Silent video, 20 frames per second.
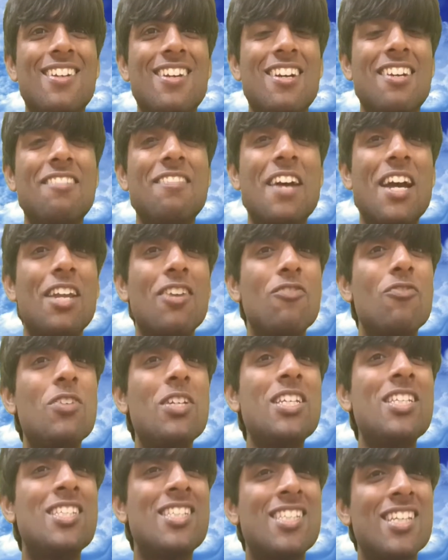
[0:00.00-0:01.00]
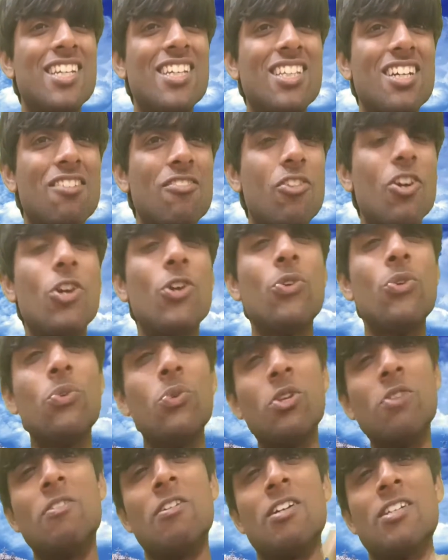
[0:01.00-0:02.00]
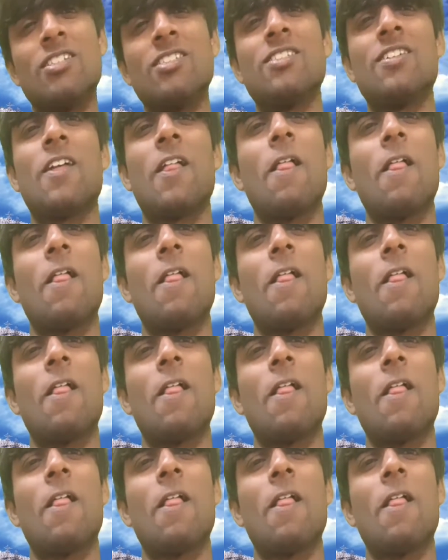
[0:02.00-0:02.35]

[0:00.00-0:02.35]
when we say the word universe.